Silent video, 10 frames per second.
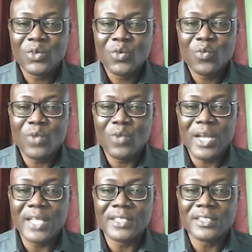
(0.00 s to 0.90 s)

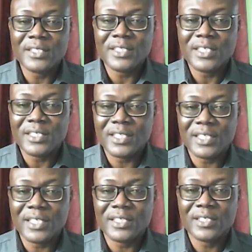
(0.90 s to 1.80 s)
when
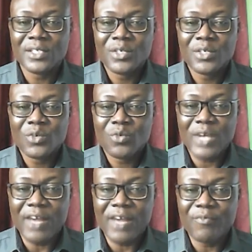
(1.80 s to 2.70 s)
heated. We
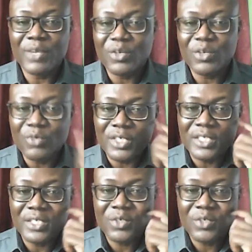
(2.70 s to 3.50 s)
have mercury,